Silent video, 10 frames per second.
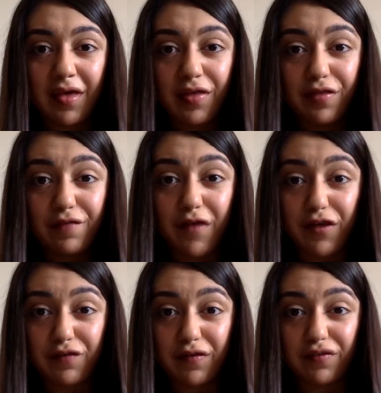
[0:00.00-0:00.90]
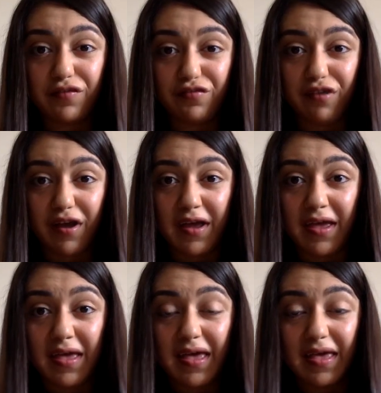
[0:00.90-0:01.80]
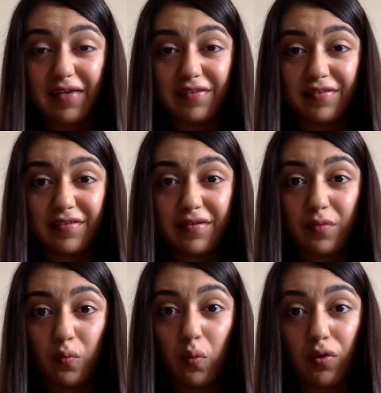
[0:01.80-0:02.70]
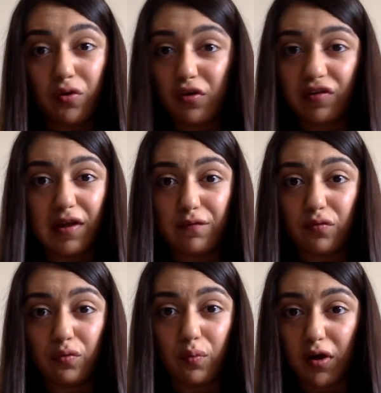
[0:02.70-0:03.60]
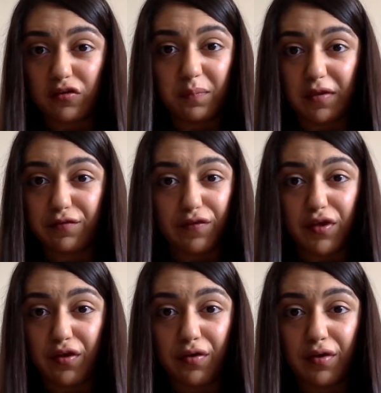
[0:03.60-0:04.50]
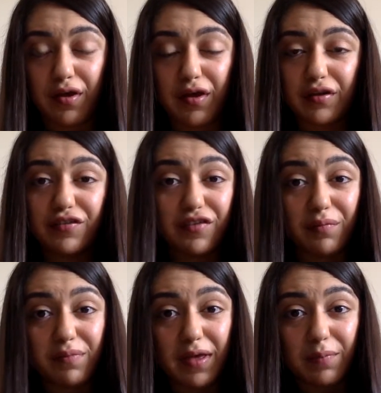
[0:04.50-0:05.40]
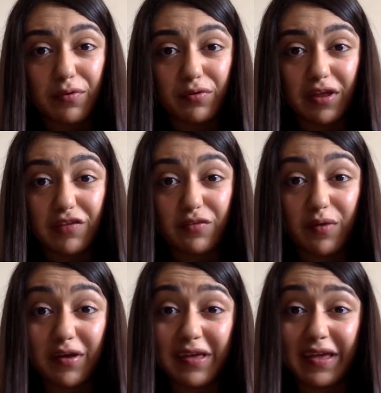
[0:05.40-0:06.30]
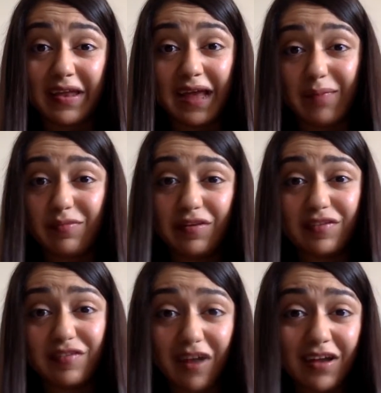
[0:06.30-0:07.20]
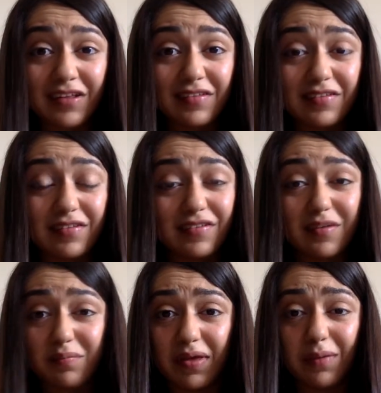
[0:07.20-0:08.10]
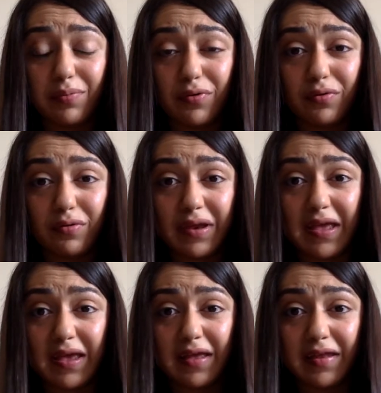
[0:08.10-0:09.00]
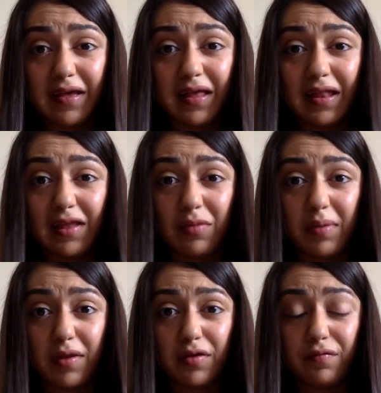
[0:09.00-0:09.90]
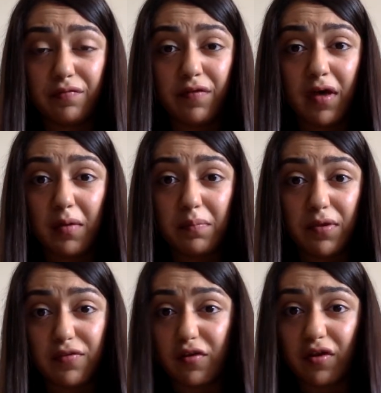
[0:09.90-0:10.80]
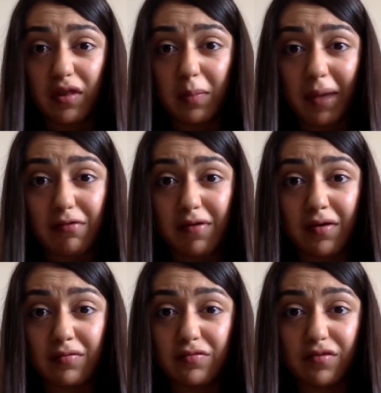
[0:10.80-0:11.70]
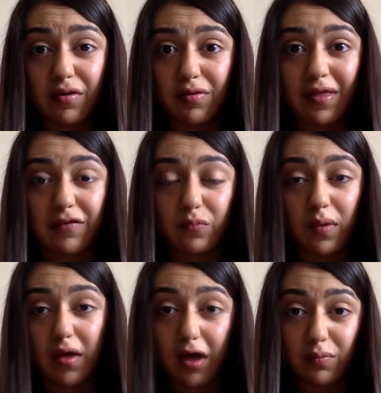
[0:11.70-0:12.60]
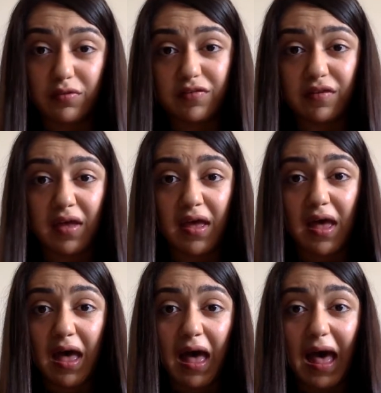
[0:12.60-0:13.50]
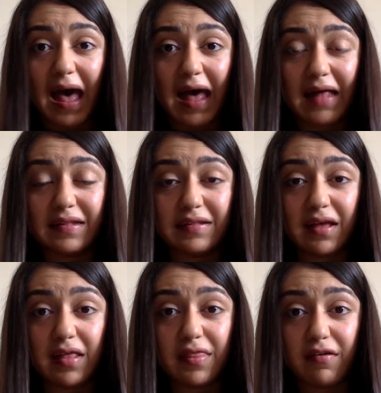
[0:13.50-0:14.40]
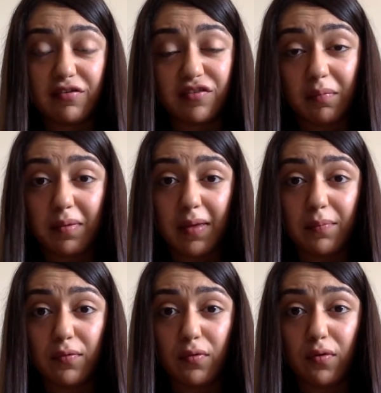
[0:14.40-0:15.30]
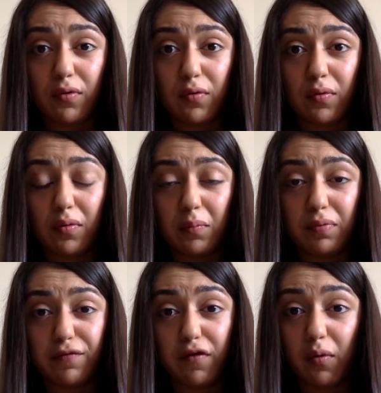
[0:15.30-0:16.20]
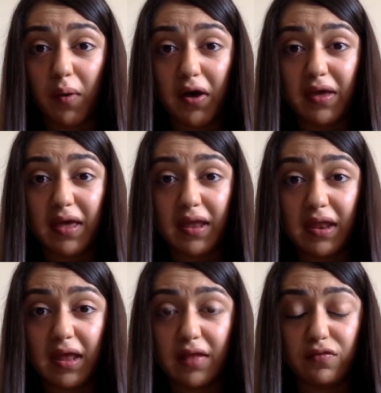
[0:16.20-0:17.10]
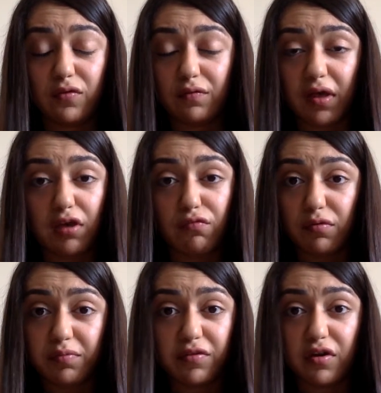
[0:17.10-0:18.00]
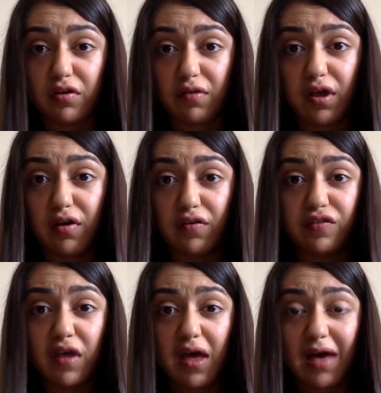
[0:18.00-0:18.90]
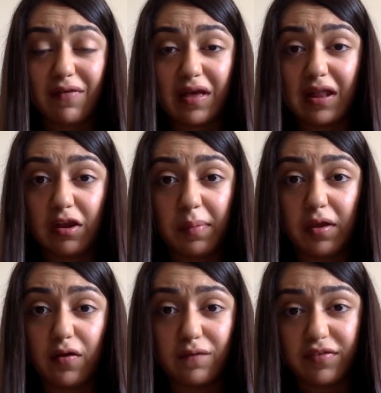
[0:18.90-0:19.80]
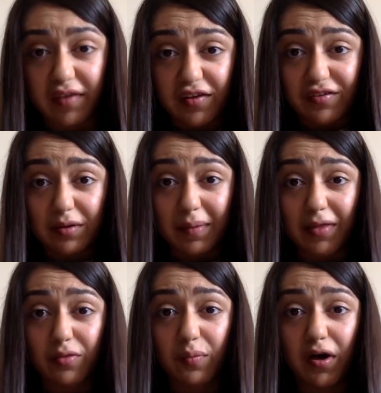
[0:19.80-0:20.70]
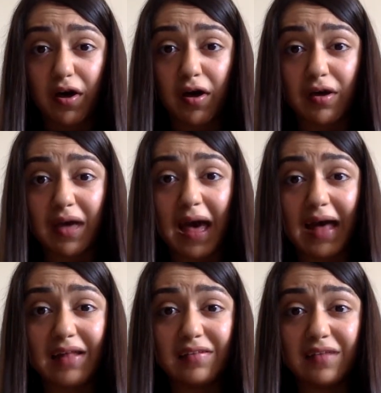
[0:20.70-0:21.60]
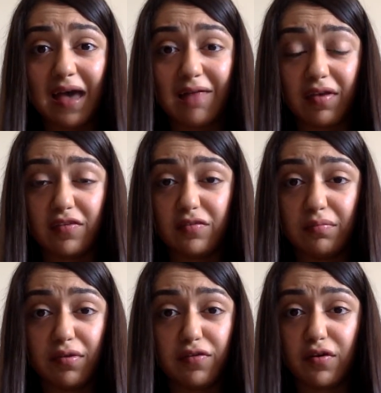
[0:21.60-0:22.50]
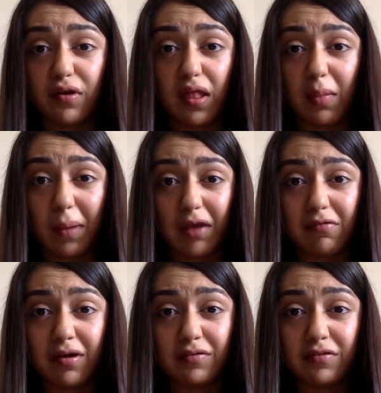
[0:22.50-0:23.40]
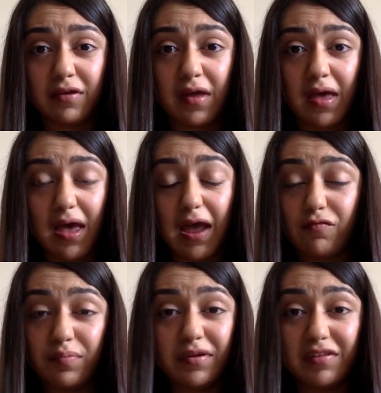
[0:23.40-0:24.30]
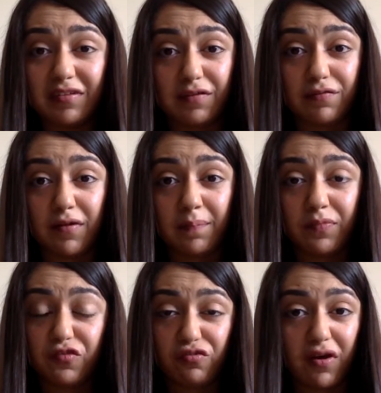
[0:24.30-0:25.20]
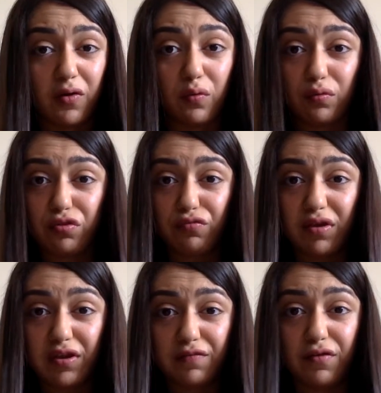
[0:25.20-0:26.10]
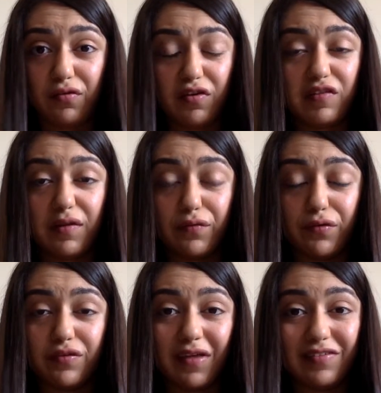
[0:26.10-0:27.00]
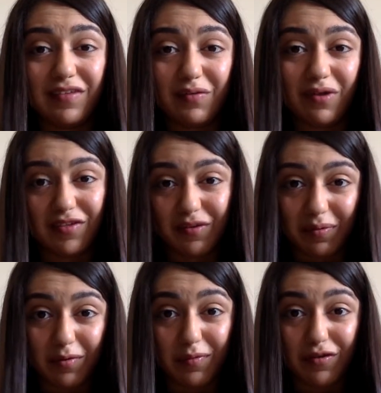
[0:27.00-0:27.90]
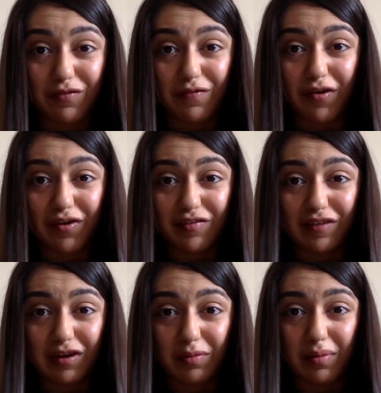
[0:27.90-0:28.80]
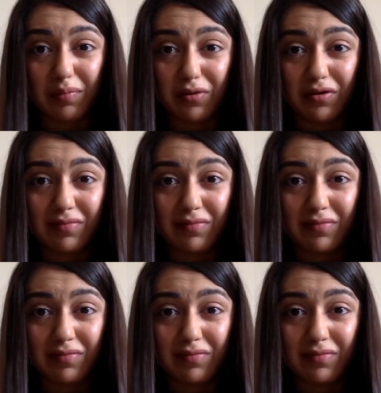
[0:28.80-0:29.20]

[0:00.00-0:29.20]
The first thing to try is what noise level works best for you. Some people need to work in absolute silence, some people need a little bit of music in the background, so that's where I would sit. And there are some people who prefer working in sort of like group scenarios, having a little bit of conversation about the work and having some music on in the background. Everybody's different. Try all three different noise levels and see what ends up helping you focus a little bit more.